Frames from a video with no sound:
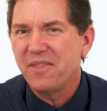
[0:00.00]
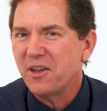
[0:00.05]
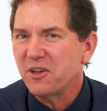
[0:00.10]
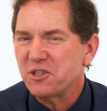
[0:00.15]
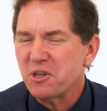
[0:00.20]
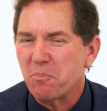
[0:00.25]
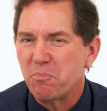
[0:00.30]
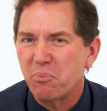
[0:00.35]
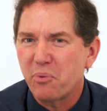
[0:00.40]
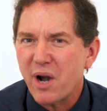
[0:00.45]

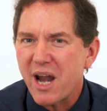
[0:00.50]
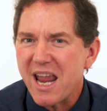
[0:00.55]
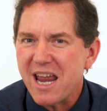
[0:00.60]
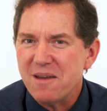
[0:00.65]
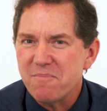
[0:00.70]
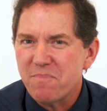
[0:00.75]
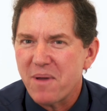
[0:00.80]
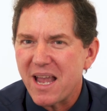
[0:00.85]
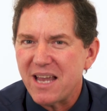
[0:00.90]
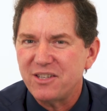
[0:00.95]
There's a
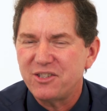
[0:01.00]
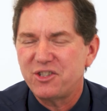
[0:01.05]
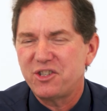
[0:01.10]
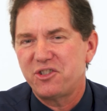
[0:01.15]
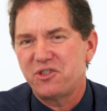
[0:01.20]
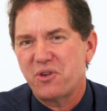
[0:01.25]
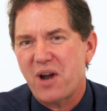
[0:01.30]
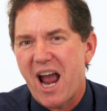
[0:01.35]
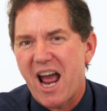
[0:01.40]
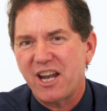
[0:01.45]
brain-based
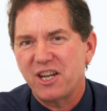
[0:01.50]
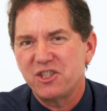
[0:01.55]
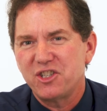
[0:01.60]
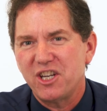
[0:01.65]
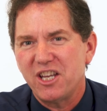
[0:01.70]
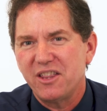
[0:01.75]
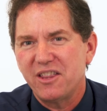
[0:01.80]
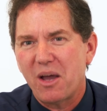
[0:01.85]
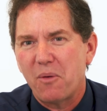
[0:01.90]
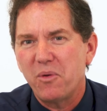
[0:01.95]

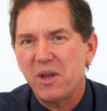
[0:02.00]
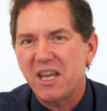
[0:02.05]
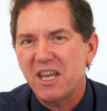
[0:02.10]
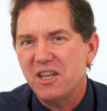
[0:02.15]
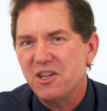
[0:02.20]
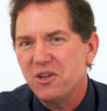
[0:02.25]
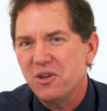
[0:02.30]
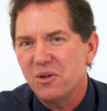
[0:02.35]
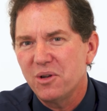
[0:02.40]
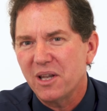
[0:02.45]
strategy that we
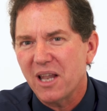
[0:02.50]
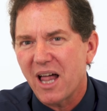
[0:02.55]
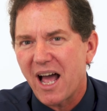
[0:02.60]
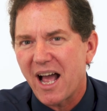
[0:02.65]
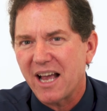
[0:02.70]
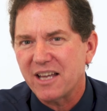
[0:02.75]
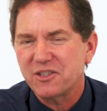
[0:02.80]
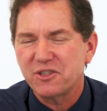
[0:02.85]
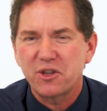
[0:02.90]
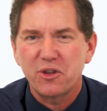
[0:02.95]
can
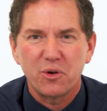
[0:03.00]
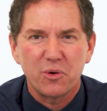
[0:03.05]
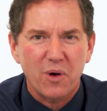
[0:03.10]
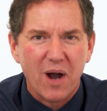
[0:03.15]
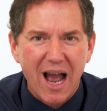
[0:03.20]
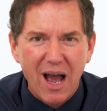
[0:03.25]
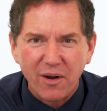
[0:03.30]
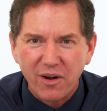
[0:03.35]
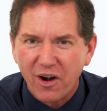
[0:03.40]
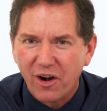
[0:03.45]
utilize
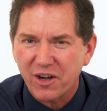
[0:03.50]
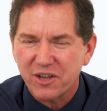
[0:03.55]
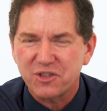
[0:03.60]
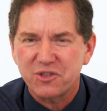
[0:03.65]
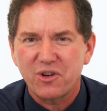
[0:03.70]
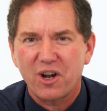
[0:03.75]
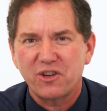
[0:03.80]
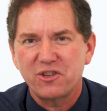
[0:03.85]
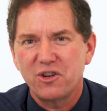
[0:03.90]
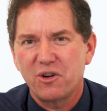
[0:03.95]
throughout our
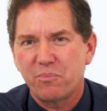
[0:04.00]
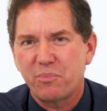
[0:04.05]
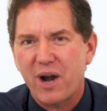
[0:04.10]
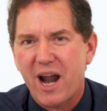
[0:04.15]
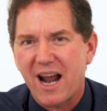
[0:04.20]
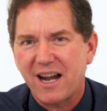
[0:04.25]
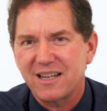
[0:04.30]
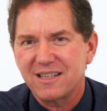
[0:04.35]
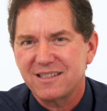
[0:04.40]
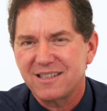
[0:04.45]
instructional
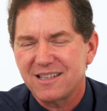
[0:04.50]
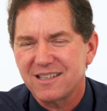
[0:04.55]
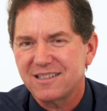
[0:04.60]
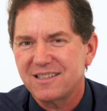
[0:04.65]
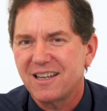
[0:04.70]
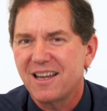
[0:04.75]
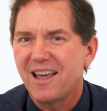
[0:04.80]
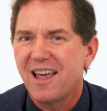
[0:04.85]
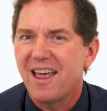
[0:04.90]
practices.